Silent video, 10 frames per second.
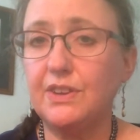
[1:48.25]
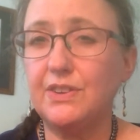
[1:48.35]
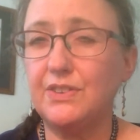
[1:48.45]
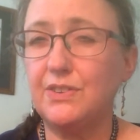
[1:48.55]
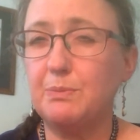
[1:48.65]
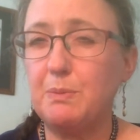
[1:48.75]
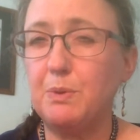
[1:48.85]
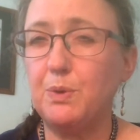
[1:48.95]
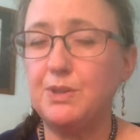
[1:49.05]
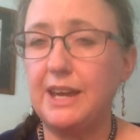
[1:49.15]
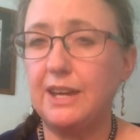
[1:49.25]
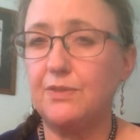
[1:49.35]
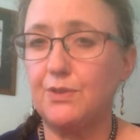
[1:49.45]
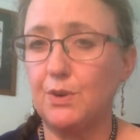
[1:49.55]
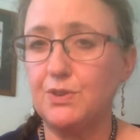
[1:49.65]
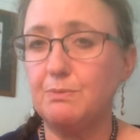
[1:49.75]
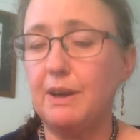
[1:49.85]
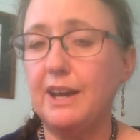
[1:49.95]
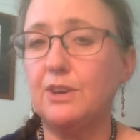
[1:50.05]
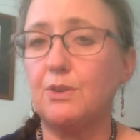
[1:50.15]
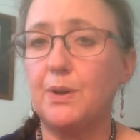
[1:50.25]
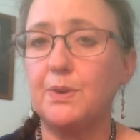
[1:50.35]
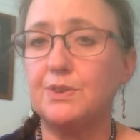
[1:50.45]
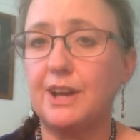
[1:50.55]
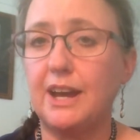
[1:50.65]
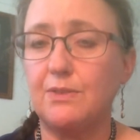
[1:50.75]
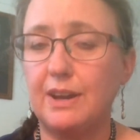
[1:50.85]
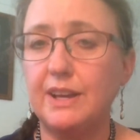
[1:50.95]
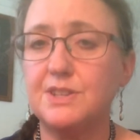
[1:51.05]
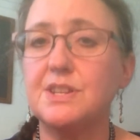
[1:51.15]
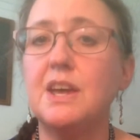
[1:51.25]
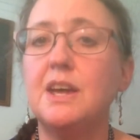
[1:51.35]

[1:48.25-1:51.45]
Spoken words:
is people who take furosemide or other diuretics,